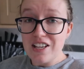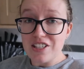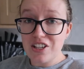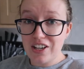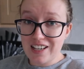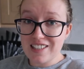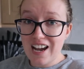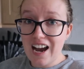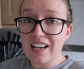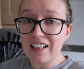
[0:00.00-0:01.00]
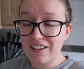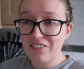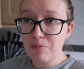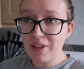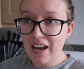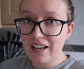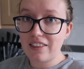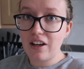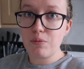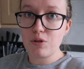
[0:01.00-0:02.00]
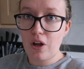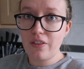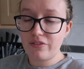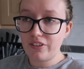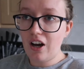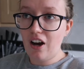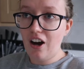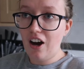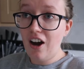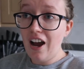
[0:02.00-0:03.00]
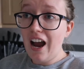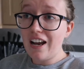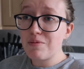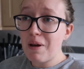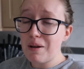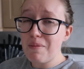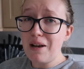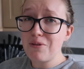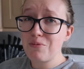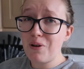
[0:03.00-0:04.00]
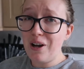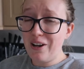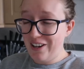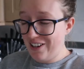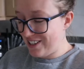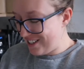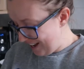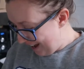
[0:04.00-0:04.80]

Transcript: So he started clearing up the egg that was on the floor, and to make matters worse,